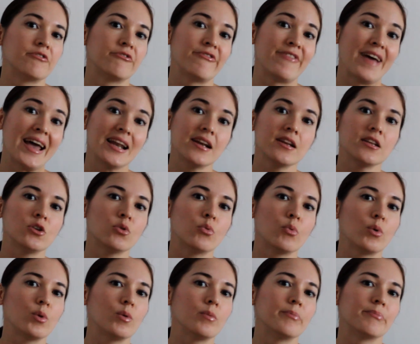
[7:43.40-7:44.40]
then you
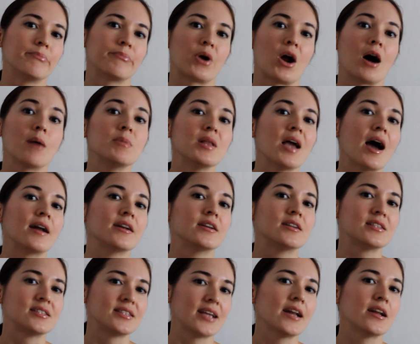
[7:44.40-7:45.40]
will probably
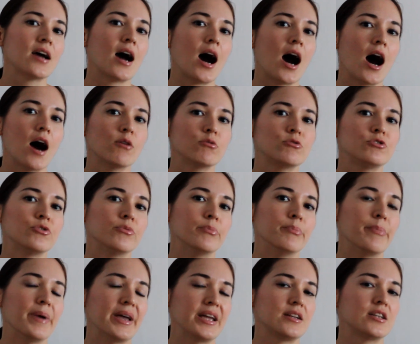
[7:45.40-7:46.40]
understand how to
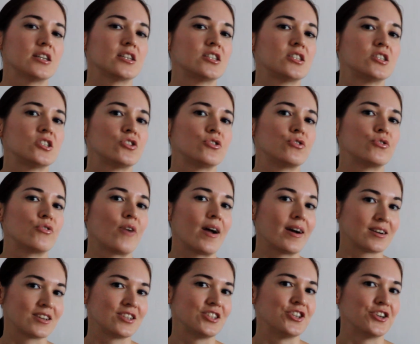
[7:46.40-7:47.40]
better
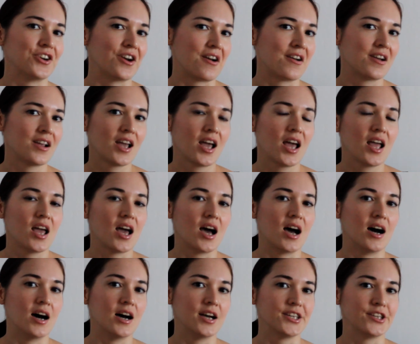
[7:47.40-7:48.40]
structure
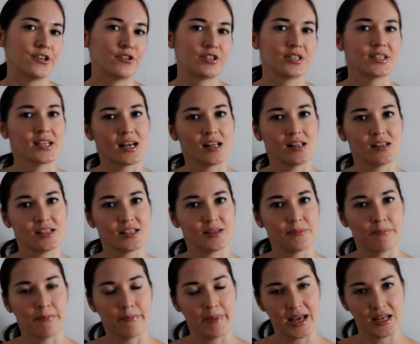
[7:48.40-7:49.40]
your sales
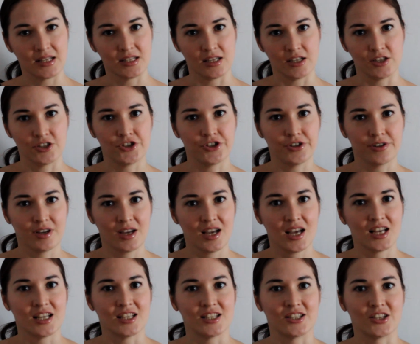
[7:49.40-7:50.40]
message,
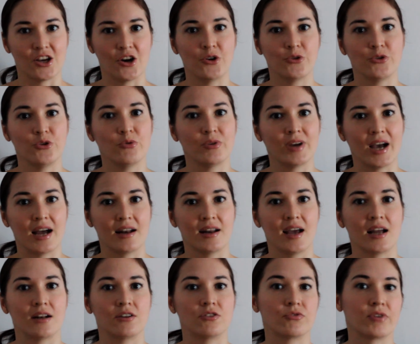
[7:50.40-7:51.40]
so you can
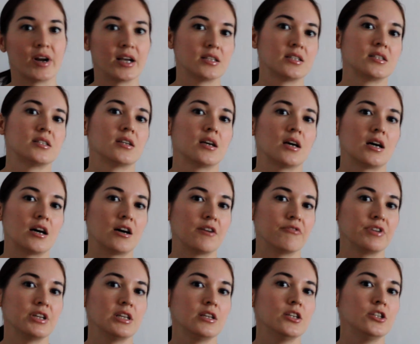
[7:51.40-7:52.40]
address
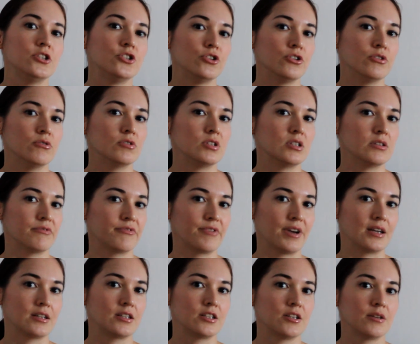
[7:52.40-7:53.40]
the issues
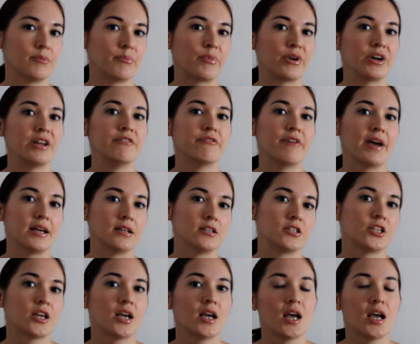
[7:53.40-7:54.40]
that prevent